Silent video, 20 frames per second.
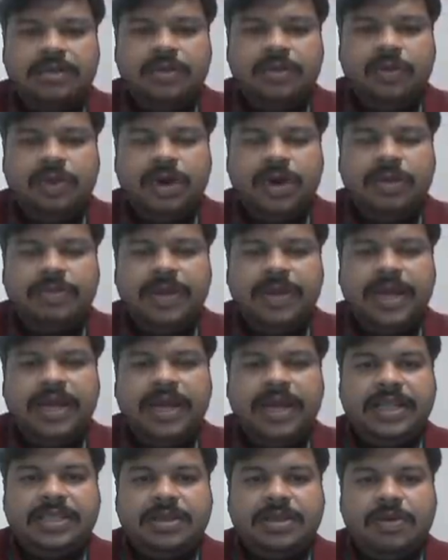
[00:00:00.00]
What main
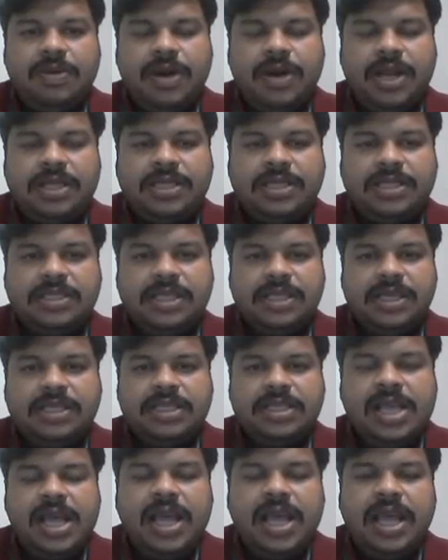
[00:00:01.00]
disadvantages is,
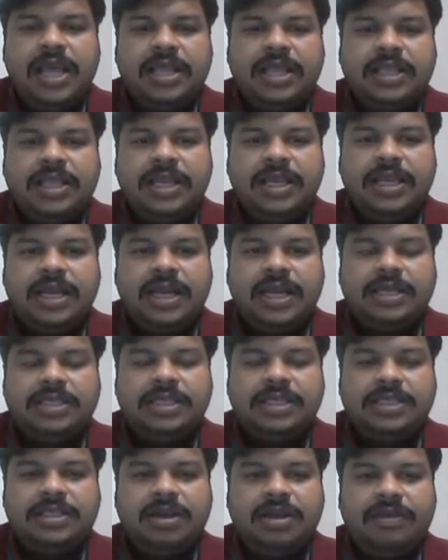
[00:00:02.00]
it
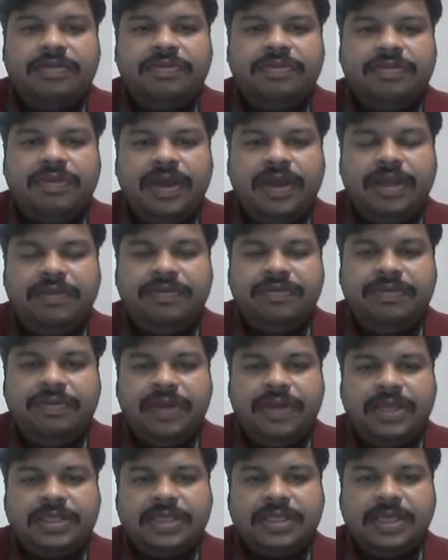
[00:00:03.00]
consists of 5
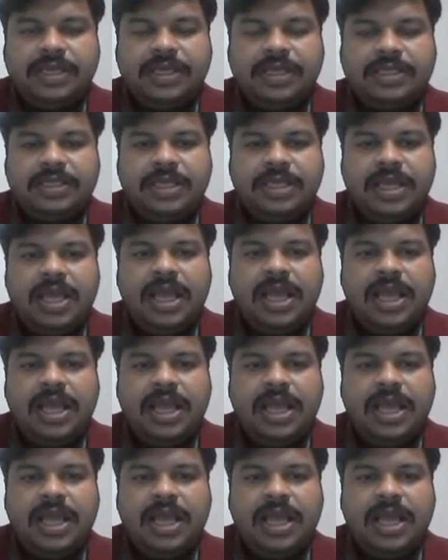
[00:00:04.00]
phases.